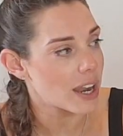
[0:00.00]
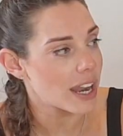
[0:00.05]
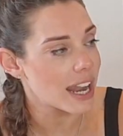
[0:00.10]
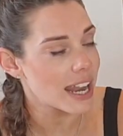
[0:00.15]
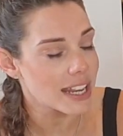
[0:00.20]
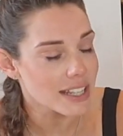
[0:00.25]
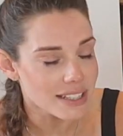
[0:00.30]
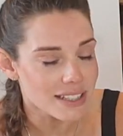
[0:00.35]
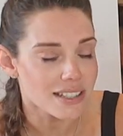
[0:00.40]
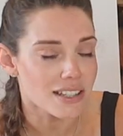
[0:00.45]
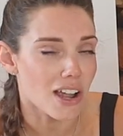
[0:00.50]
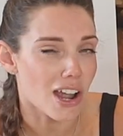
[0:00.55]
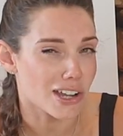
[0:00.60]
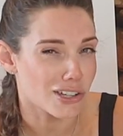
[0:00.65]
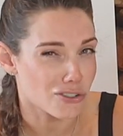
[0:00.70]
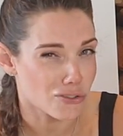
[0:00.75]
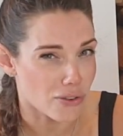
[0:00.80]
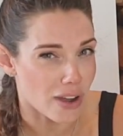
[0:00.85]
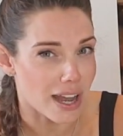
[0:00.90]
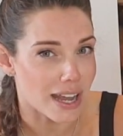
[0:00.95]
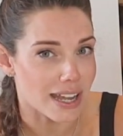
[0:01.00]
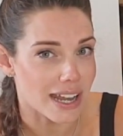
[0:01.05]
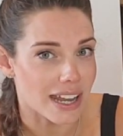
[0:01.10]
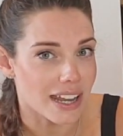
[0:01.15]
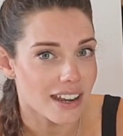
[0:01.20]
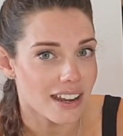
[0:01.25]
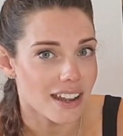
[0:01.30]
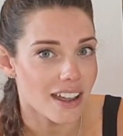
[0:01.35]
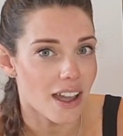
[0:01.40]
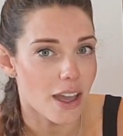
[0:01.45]
Inside
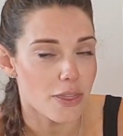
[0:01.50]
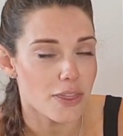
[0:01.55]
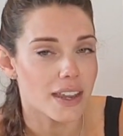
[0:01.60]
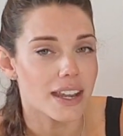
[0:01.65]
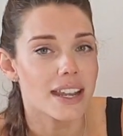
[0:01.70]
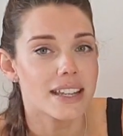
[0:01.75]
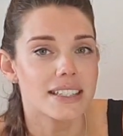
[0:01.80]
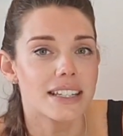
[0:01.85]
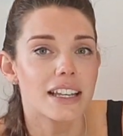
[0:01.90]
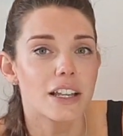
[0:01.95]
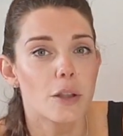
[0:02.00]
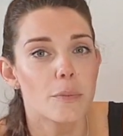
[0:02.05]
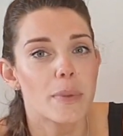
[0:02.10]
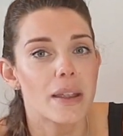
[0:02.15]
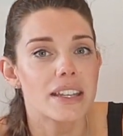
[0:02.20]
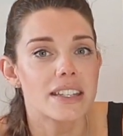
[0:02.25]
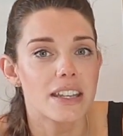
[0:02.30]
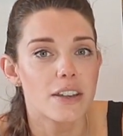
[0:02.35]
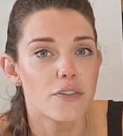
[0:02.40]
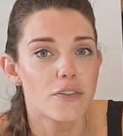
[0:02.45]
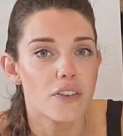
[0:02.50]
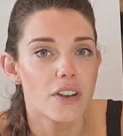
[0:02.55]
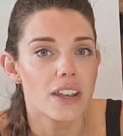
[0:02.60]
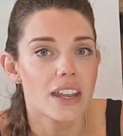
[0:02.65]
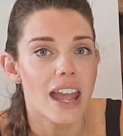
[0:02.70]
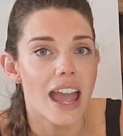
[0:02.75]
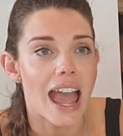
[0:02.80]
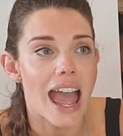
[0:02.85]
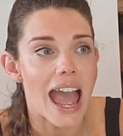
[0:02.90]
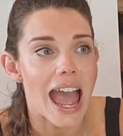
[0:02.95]
training, I think, is a little bit different,
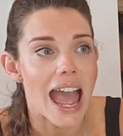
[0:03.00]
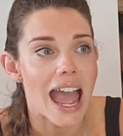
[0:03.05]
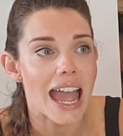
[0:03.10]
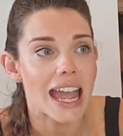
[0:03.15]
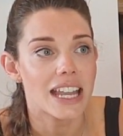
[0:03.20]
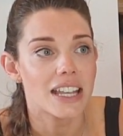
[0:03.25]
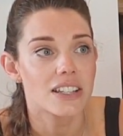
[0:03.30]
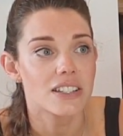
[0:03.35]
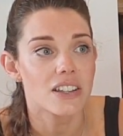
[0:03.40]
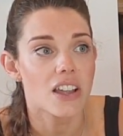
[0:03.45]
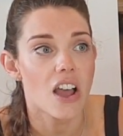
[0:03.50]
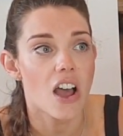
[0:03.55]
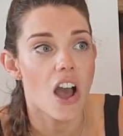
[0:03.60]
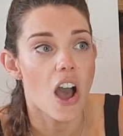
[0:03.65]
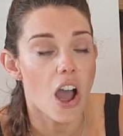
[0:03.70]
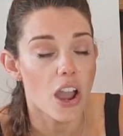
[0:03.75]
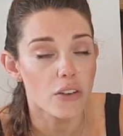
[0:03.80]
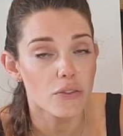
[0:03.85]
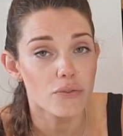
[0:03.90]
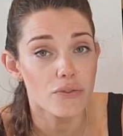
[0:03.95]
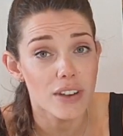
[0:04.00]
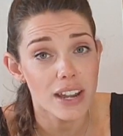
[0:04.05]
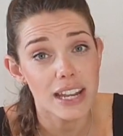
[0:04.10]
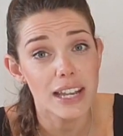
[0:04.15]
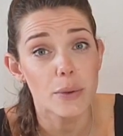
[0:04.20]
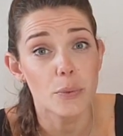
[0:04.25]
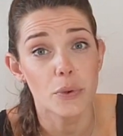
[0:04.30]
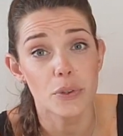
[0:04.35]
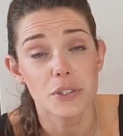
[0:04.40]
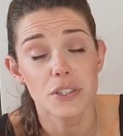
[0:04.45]
and I
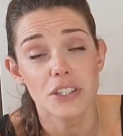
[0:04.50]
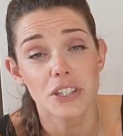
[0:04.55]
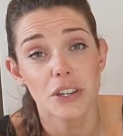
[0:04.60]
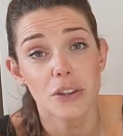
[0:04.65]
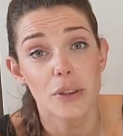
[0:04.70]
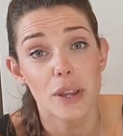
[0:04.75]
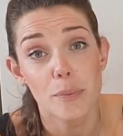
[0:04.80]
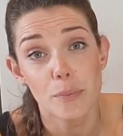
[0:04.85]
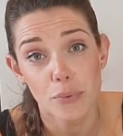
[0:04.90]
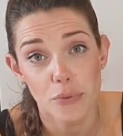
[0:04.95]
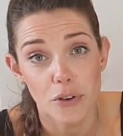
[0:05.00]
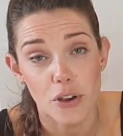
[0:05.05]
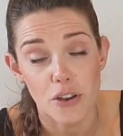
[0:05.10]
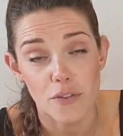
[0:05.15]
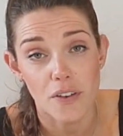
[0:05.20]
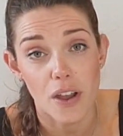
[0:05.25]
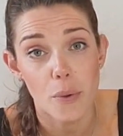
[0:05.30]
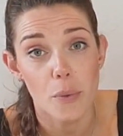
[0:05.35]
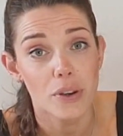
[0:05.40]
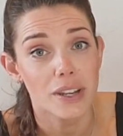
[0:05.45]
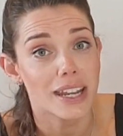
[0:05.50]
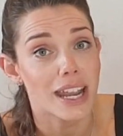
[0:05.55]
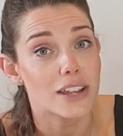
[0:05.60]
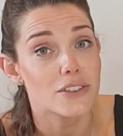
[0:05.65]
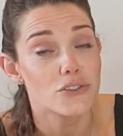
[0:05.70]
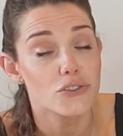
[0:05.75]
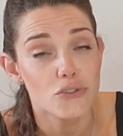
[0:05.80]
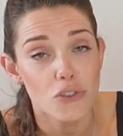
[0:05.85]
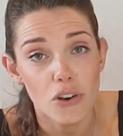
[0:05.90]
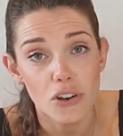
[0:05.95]
really want to improve. I want to get
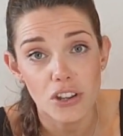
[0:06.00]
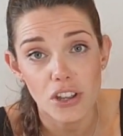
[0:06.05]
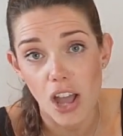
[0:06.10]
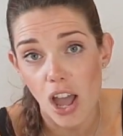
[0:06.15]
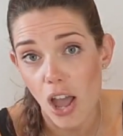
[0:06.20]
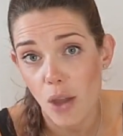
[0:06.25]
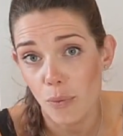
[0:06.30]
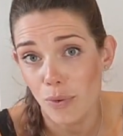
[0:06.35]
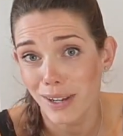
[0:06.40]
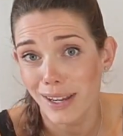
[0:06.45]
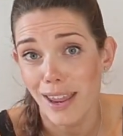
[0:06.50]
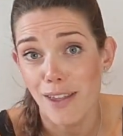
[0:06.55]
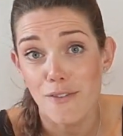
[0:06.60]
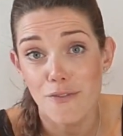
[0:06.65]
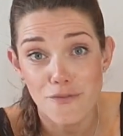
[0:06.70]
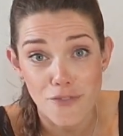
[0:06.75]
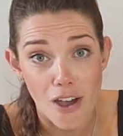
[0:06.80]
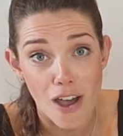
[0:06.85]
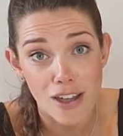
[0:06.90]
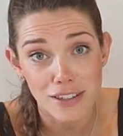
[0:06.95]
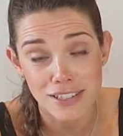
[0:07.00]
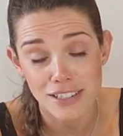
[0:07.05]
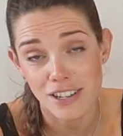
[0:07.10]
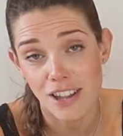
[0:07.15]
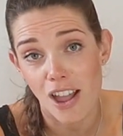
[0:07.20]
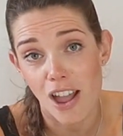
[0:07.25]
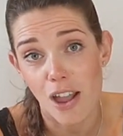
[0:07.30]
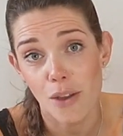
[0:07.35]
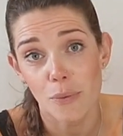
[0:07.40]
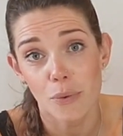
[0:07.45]
stronger, I want to get faster,
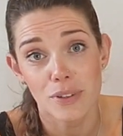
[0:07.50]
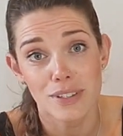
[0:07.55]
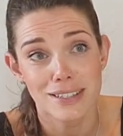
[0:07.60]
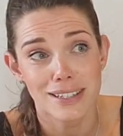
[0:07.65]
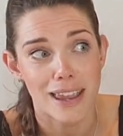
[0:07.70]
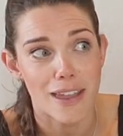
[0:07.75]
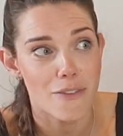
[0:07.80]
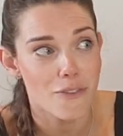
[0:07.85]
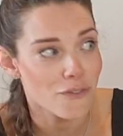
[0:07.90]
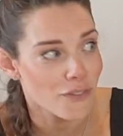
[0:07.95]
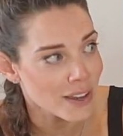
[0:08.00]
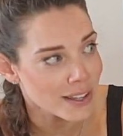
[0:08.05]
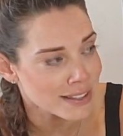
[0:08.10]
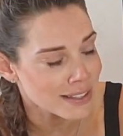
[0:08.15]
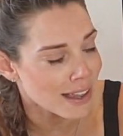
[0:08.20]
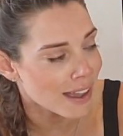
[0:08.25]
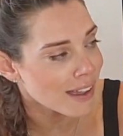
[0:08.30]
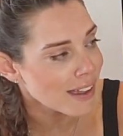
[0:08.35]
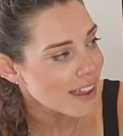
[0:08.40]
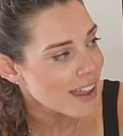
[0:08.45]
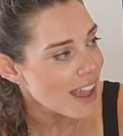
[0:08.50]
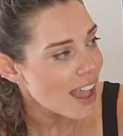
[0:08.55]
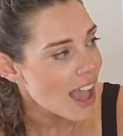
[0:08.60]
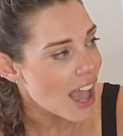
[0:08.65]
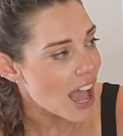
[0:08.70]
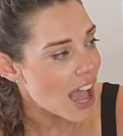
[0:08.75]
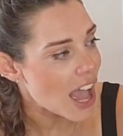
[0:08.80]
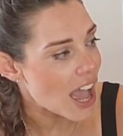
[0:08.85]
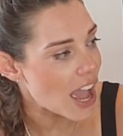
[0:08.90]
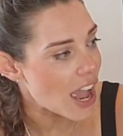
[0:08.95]
I want to get fitter,
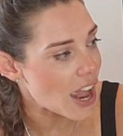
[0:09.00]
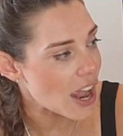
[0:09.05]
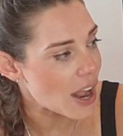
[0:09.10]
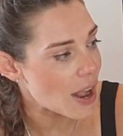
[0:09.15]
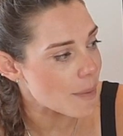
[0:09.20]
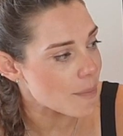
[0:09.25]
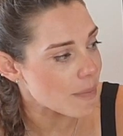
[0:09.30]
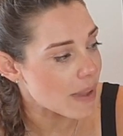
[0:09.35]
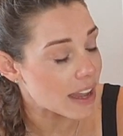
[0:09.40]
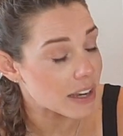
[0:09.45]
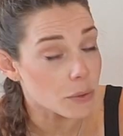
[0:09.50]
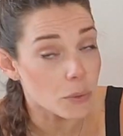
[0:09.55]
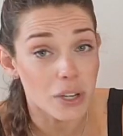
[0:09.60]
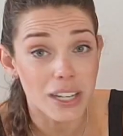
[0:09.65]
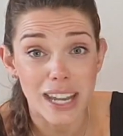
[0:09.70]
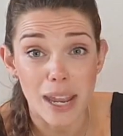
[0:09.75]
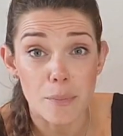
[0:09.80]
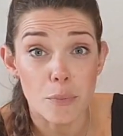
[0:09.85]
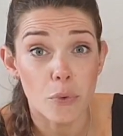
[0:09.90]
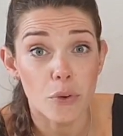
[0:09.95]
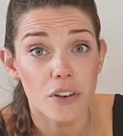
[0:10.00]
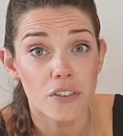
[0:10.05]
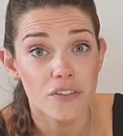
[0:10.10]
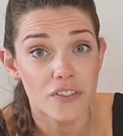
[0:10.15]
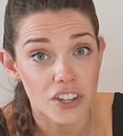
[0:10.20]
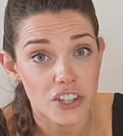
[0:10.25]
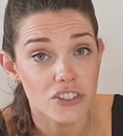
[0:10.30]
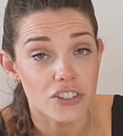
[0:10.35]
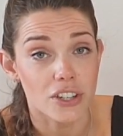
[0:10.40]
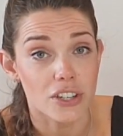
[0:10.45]
and I want to get more
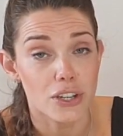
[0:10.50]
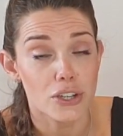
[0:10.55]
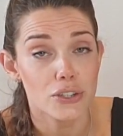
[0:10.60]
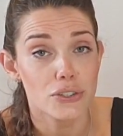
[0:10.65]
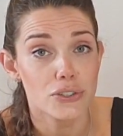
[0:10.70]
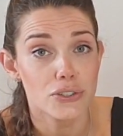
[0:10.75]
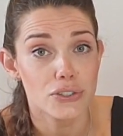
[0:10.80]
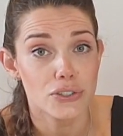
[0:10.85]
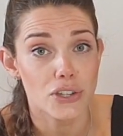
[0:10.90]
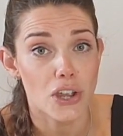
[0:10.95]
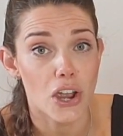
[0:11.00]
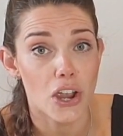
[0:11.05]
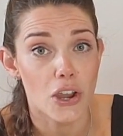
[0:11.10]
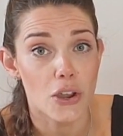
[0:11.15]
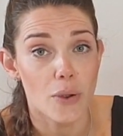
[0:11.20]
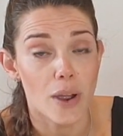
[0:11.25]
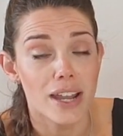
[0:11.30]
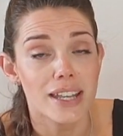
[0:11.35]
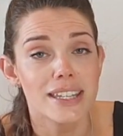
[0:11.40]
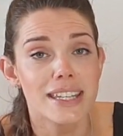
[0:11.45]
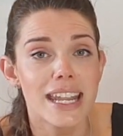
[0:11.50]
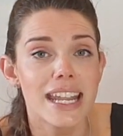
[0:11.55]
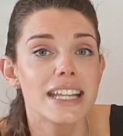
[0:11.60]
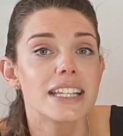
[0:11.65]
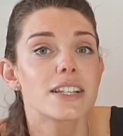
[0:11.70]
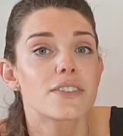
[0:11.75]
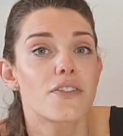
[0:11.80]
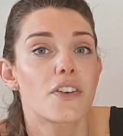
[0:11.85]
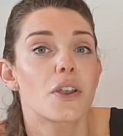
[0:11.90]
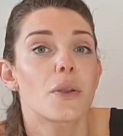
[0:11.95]
efficient. So I need
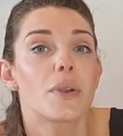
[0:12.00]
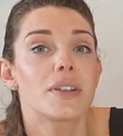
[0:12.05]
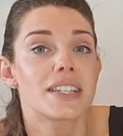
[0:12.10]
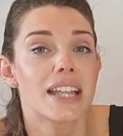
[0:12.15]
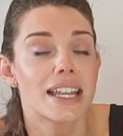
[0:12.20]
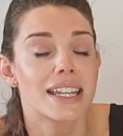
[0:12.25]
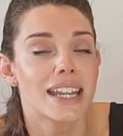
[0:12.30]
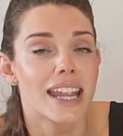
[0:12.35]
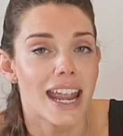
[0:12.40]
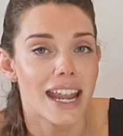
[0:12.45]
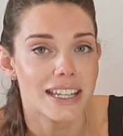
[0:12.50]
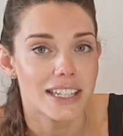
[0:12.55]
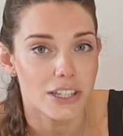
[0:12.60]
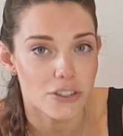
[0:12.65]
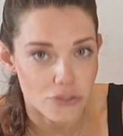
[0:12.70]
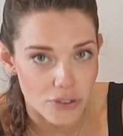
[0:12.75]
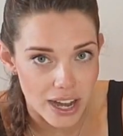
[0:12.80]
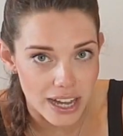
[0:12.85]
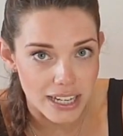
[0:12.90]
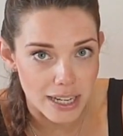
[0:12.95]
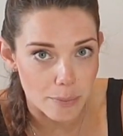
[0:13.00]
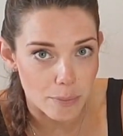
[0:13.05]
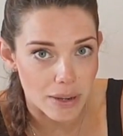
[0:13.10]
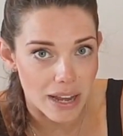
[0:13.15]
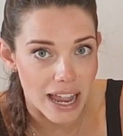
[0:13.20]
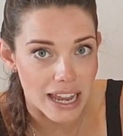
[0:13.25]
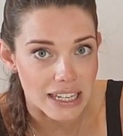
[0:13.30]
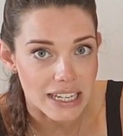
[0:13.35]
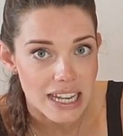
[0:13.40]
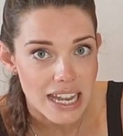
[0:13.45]
to follow a dedicated training
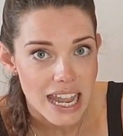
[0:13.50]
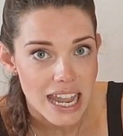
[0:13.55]
plan.